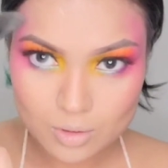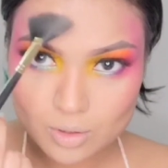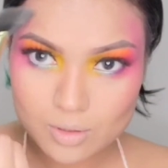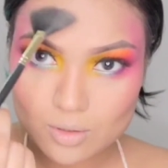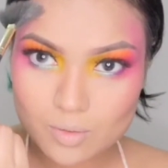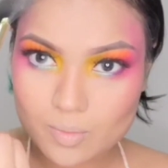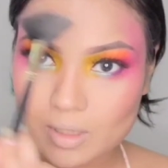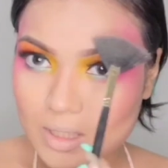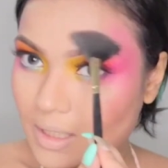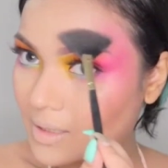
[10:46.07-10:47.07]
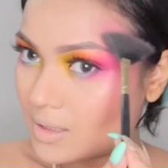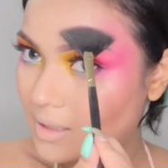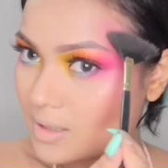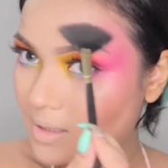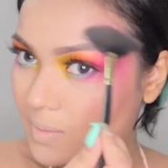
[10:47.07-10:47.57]
Just to
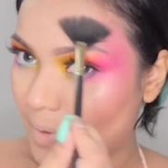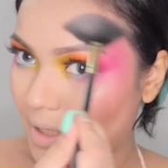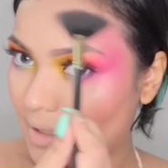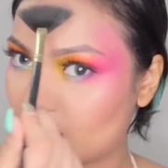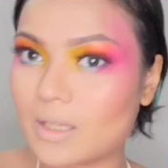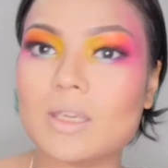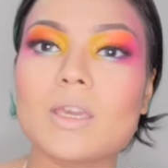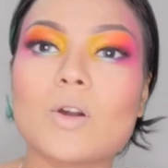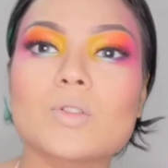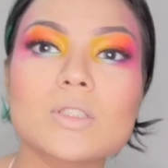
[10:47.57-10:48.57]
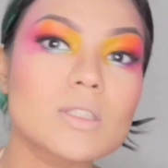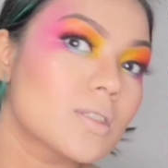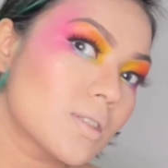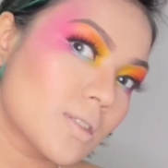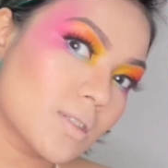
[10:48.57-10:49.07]
blend this pink thing out.